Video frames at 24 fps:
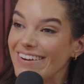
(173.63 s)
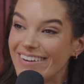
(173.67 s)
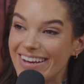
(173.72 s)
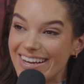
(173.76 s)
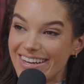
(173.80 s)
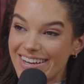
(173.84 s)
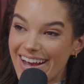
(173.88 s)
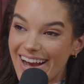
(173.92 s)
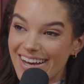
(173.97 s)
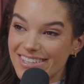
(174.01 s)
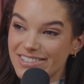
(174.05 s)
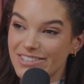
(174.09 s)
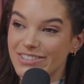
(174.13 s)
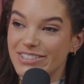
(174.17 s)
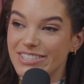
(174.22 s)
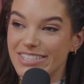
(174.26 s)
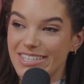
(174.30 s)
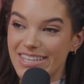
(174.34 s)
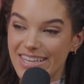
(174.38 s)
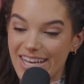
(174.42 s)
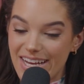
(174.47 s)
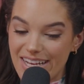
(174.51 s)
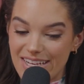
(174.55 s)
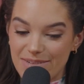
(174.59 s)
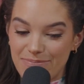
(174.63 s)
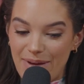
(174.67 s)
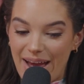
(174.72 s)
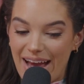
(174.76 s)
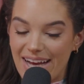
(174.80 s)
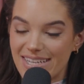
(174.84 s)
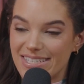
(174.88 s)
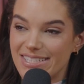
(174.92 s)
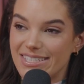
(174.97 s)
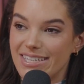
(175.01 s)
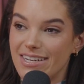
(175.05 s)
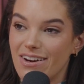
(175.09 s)
Okay, yeah. So she like
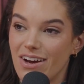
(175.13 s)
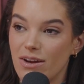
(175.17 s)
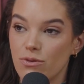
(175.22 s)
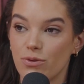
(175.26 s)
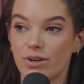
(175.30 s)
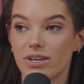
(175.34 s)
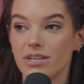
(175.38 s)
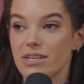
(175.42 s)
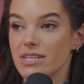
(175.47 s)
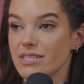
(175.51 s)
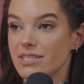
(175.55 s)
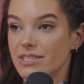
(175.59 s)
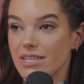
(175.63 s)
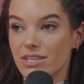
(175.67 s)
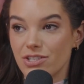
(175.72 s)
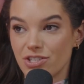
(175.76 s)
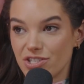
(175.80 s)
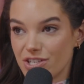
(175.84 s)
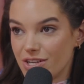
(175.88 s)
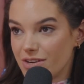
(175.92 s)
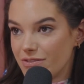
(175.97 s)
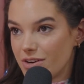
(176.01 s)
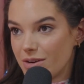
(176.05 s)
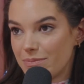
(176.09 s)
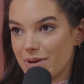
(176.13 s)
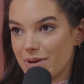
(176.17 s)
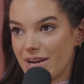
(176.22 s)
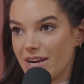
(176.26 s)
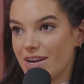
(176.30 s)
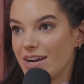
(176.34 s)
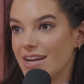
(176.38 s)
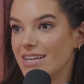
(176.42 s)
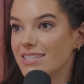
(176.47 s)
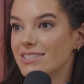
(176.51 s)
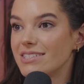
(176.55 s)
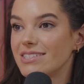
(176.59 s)
passed it on. We're an extension of our
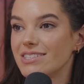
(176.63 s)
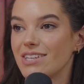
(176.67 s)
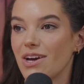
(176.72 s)
parents.